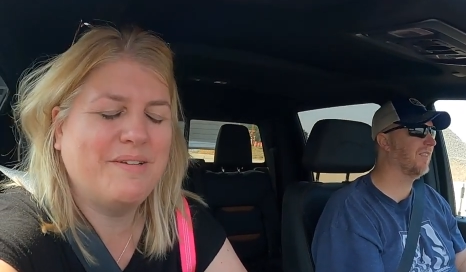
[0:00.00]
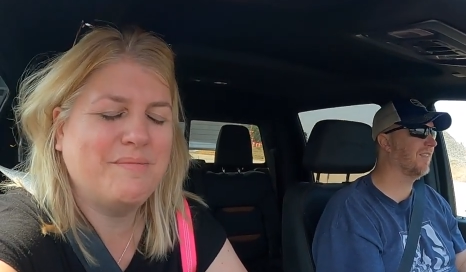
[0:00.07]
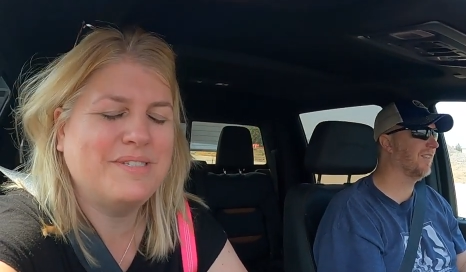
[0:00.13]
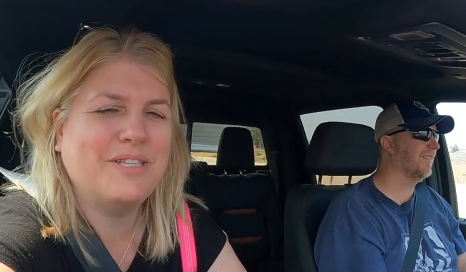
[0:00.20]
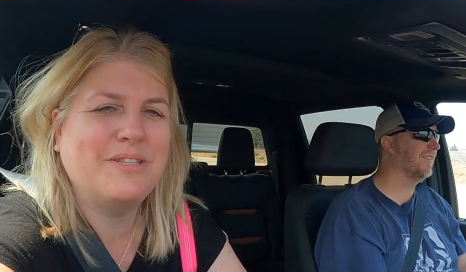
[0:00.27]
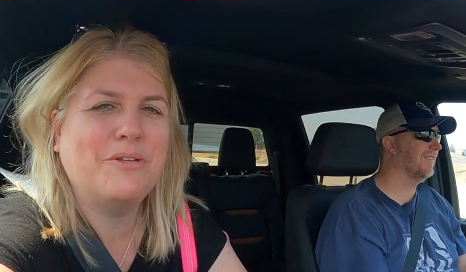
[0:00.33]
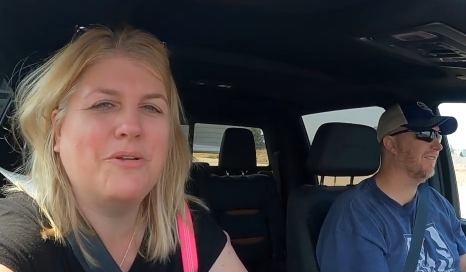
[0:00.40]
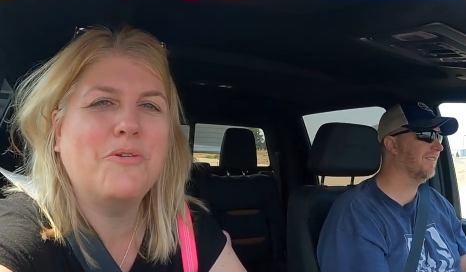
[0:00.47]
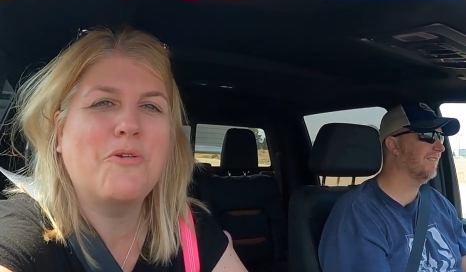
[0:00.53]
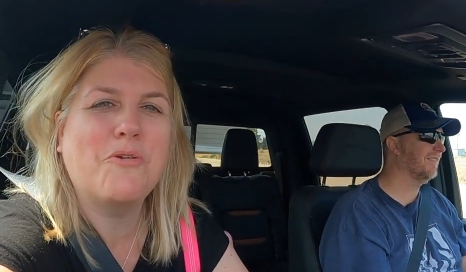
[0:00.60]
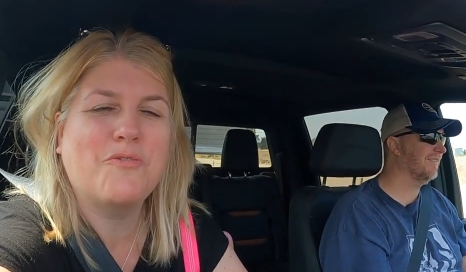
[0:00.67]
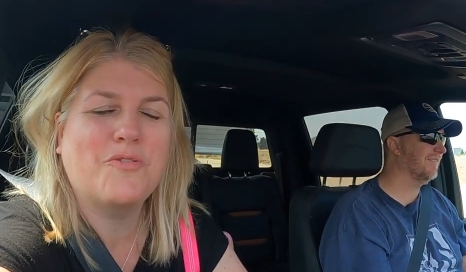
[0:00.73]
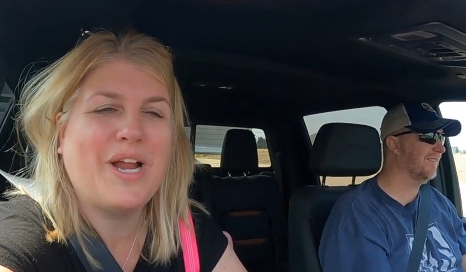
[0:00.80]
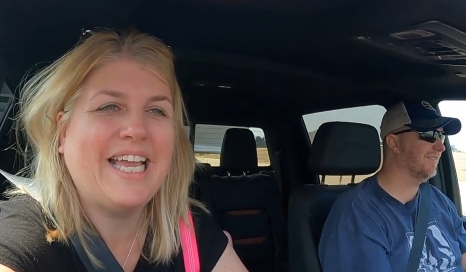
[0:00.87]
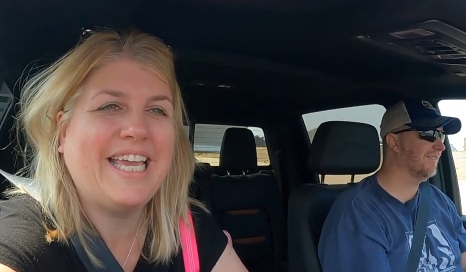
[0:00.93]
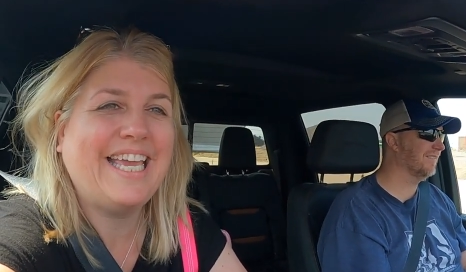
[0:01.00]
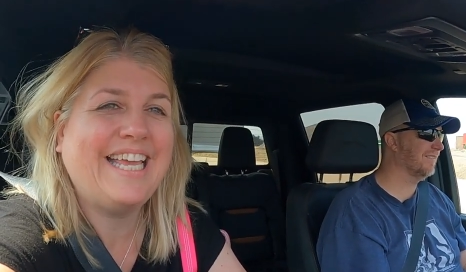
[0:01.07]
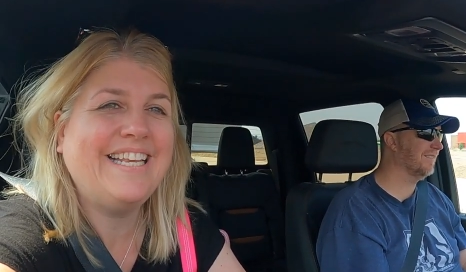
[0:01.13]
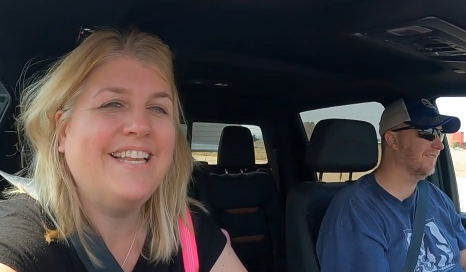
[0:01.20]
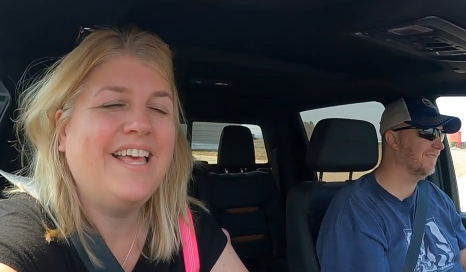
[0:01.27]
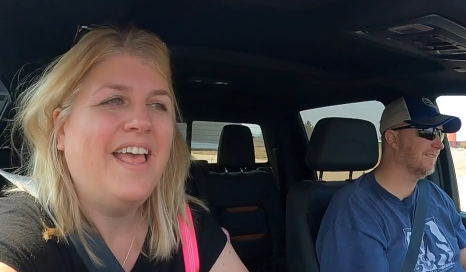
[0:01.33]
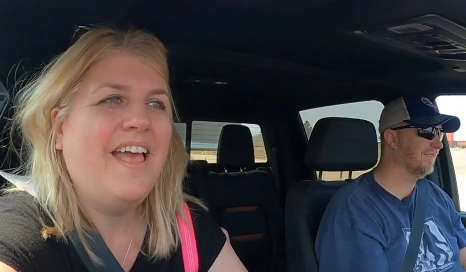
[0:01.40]
Speaker 1: It was a little nerve
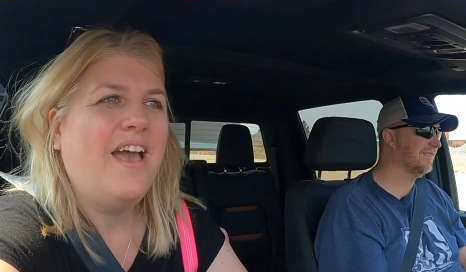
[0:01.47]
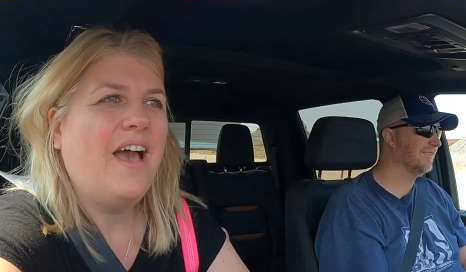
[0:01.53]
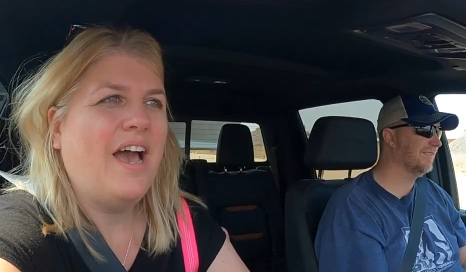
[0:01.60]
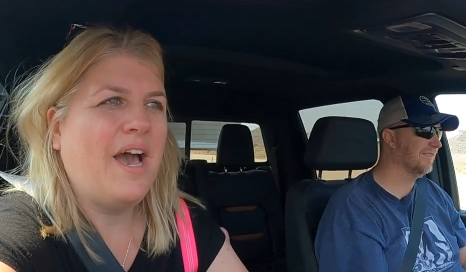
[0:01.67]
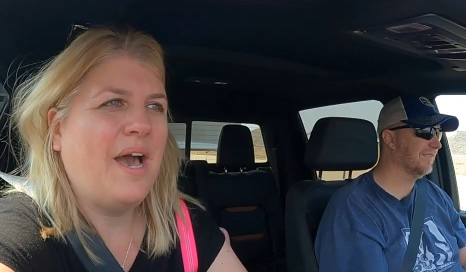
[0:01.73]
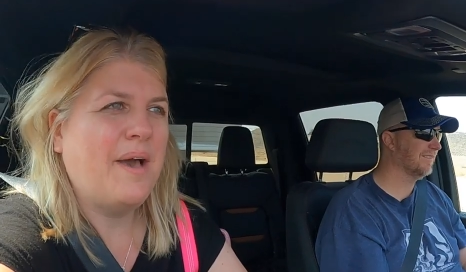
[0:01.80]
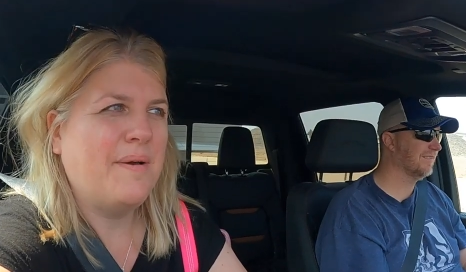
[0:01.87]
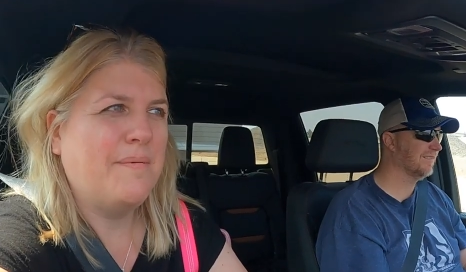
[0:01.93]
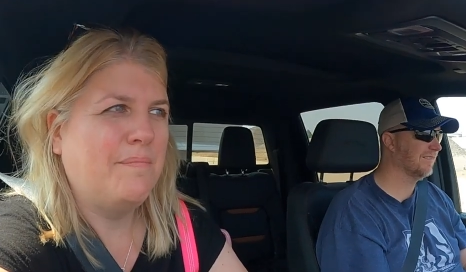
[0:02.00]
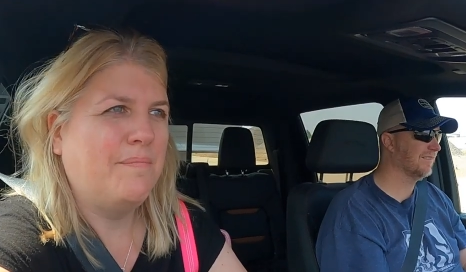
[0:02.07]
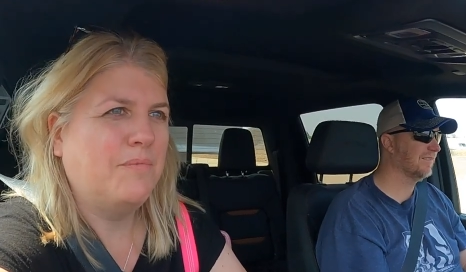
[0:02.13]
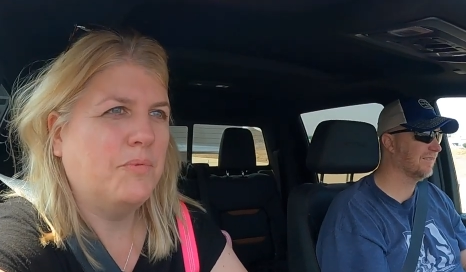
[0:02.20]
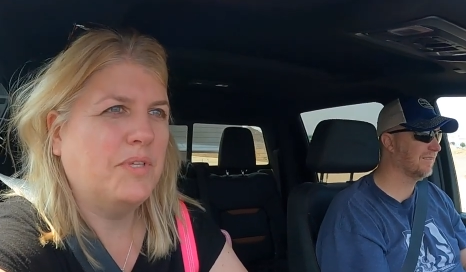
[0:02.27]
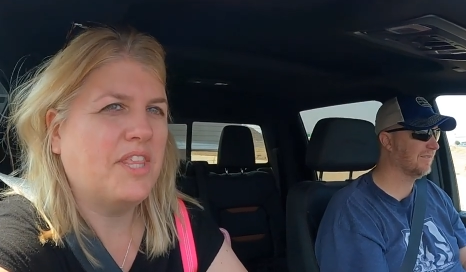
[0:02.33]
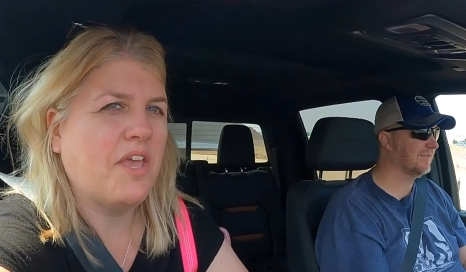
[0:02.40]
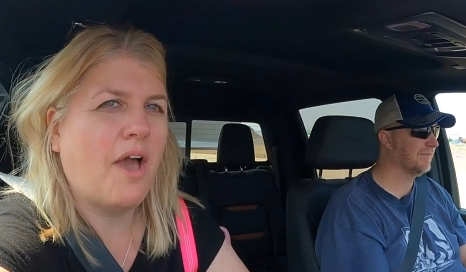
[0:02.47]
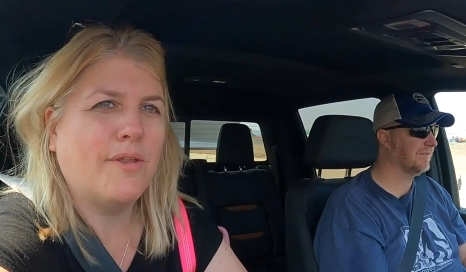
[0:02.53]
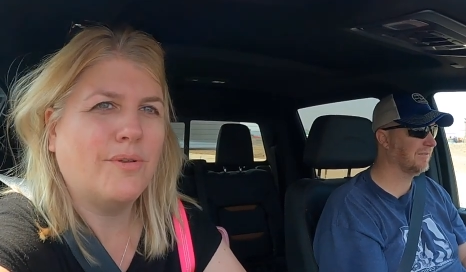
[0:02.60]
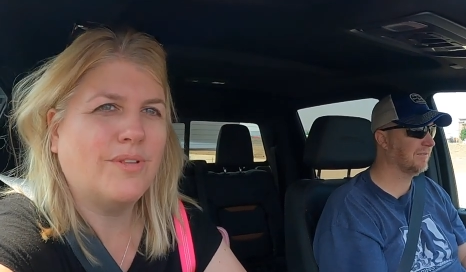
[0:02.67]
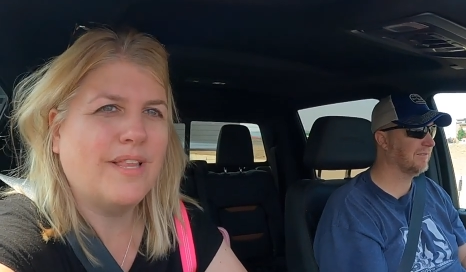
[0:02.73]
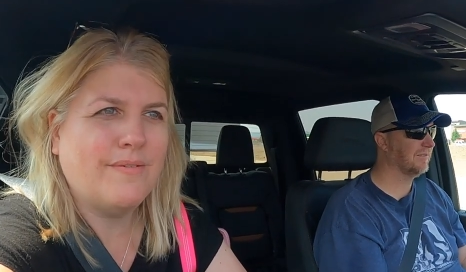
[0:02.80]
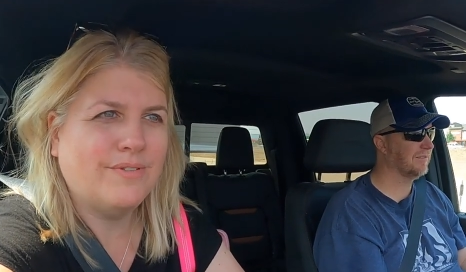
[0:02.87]
wracking um, with the
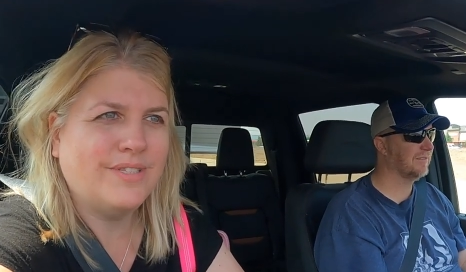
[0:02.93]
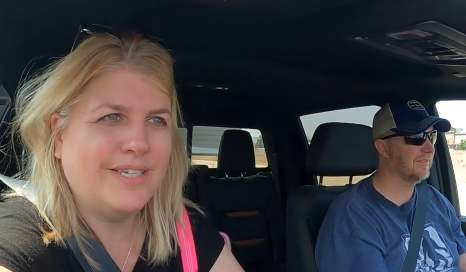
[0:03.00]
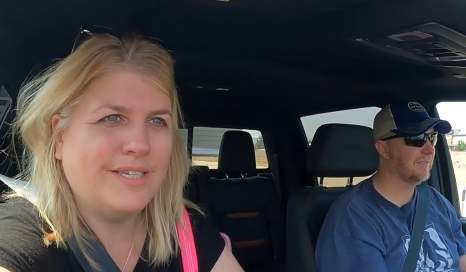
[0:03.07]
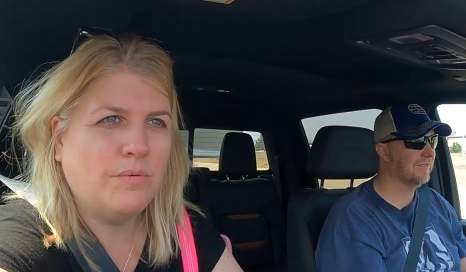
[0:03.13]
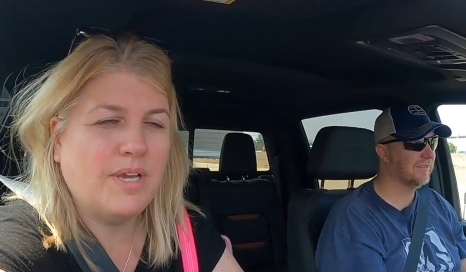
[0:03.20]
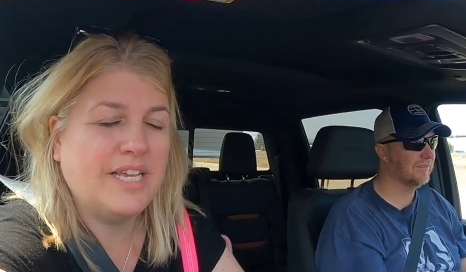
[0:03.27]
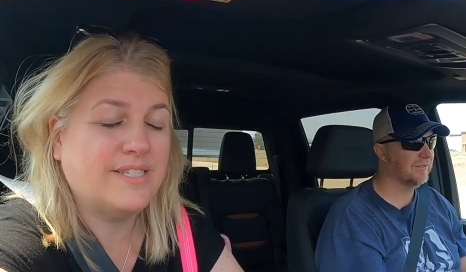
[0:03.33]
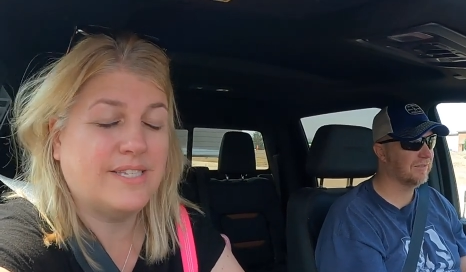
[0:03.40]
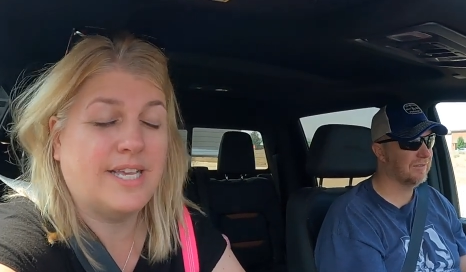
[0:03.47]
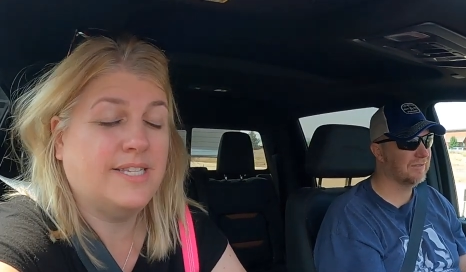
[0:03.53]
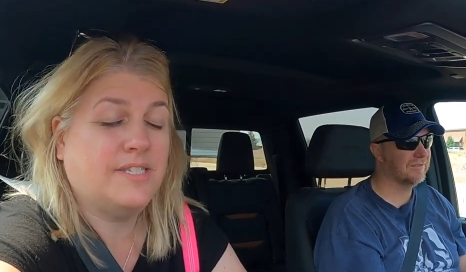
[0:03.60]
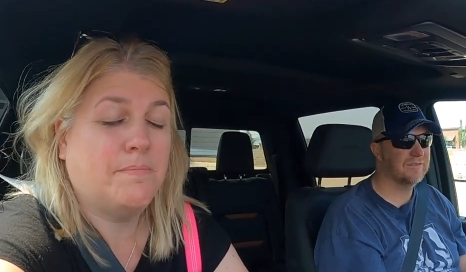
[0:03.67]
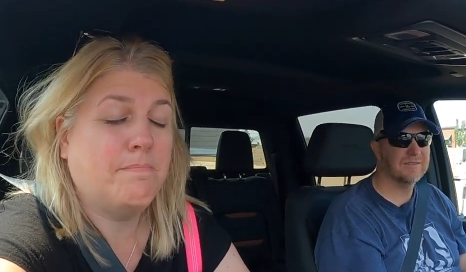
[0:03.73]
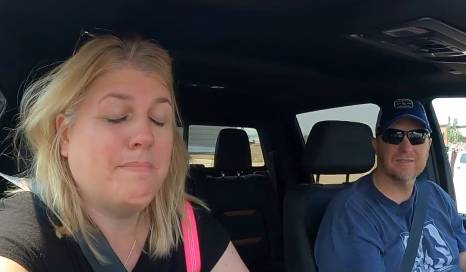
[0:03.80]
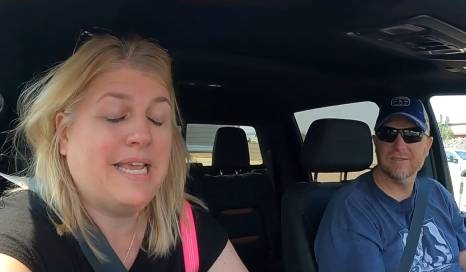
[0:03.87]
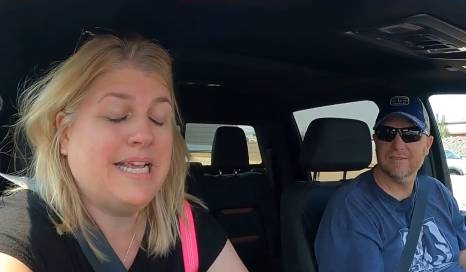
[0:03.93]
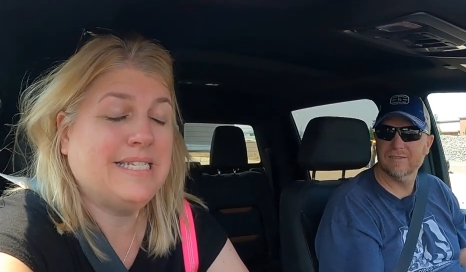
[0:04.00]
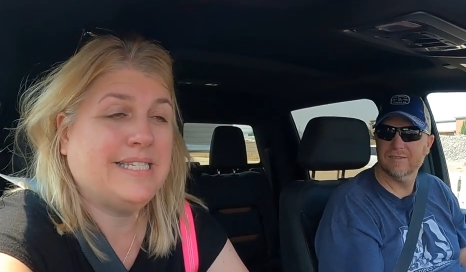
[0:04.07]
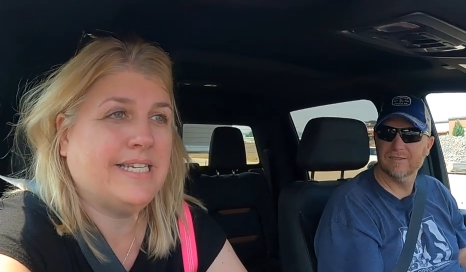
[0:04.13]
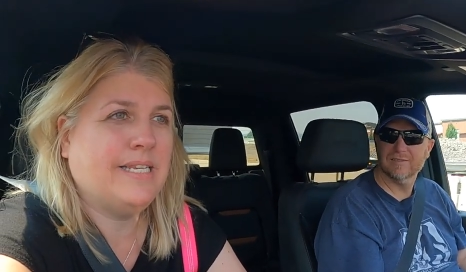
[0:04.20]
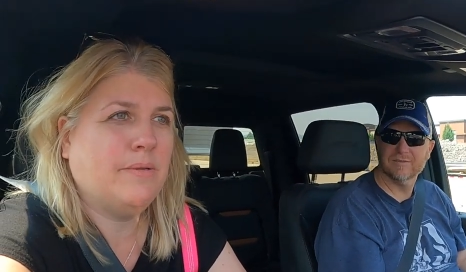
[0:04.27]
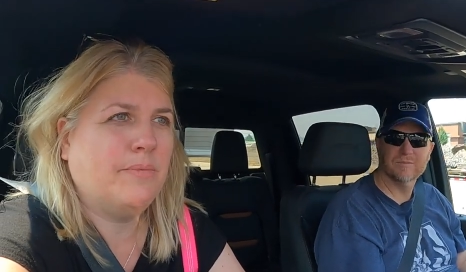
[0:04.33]
auto leveling. It's it's
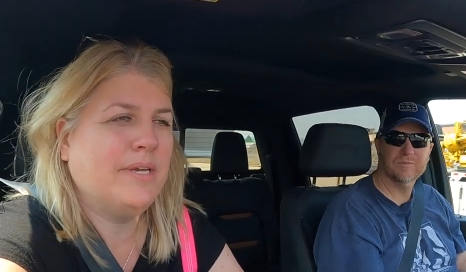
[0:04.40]
amazing.